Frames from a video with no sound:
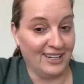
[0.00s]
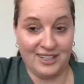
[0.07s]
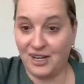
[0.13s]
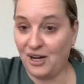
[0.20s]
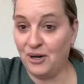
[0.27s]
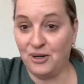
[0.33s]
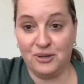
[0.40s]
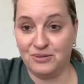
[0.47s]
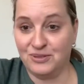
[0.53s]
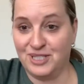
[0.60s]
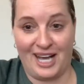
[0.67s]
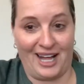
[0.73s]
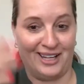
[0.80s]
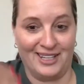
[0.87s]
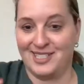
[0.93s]
go
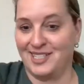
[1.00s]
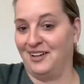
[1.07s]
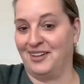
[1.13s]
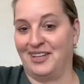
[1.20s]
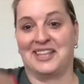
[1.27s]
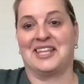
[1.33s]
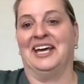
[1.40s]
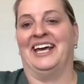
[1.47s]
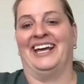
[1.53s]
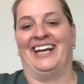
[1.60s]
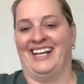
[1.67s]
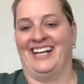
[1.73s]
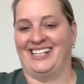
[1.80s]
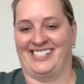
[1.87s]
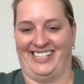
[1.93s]
tell us all the
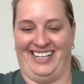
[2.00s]
things.